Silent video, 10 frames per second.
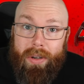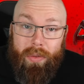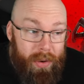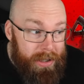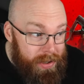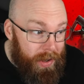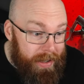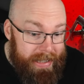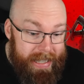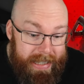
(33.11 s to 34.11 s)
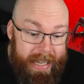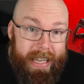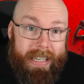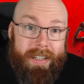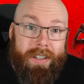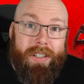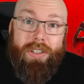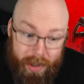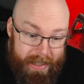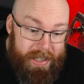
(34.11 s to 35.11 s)
for as long as they did.
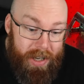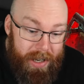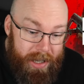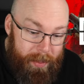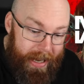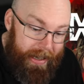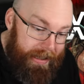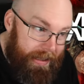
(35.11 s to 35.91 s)
So let's talk about it.